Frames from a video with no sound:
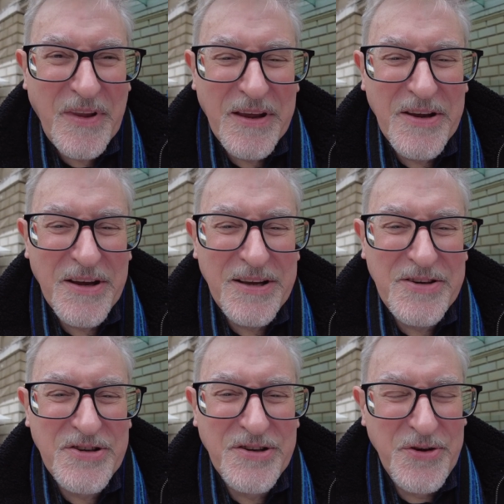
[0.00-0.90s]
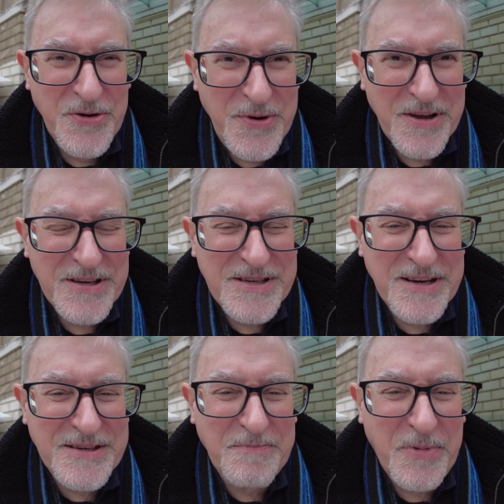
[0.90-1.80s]
You do get the
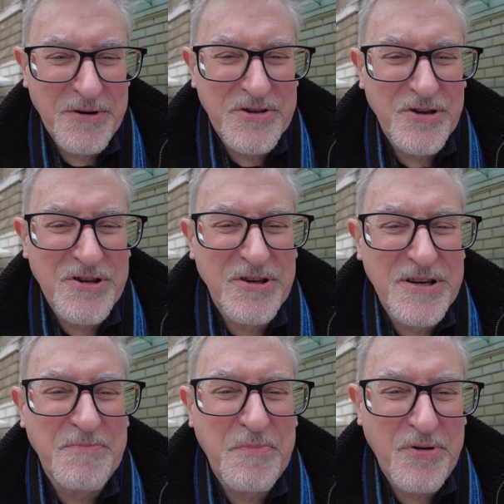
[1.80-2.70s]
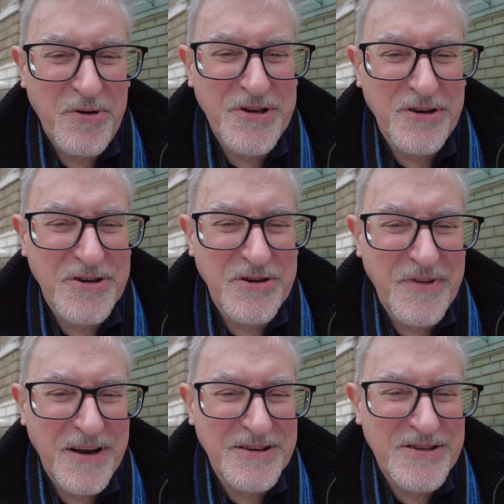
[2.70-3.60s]
sense that Boris Johnson is a product of
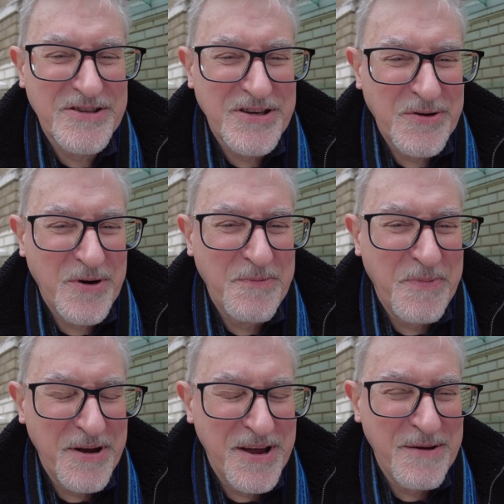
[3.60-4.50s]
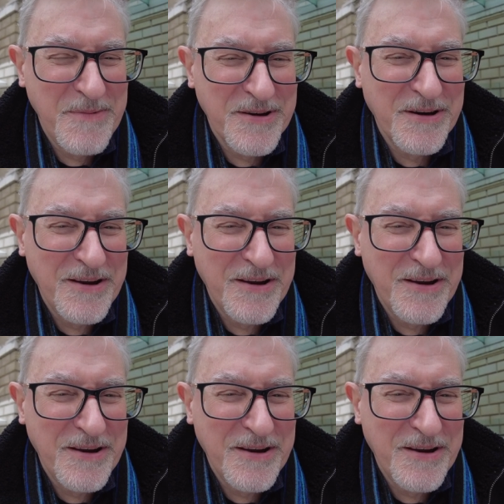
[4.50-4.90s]
that Soho bohemian